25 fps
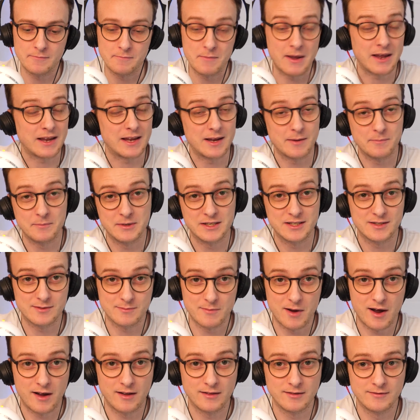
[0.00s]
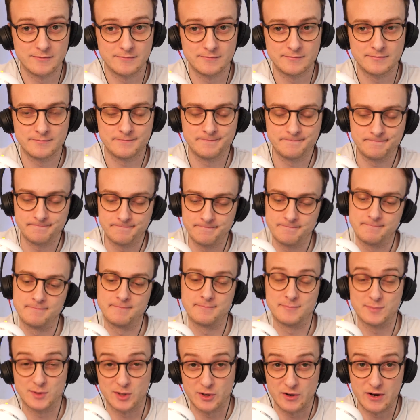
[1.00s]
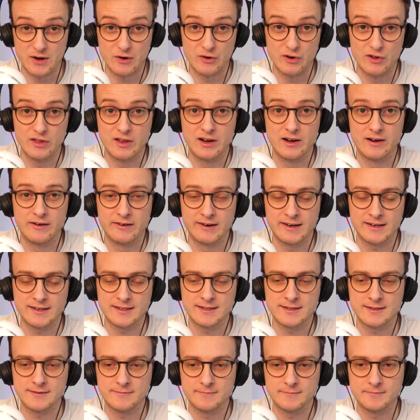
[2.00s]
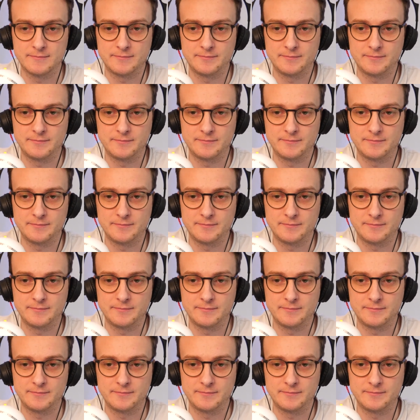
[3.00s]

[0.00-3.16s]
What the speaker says: making me smile. So here are the lyrics.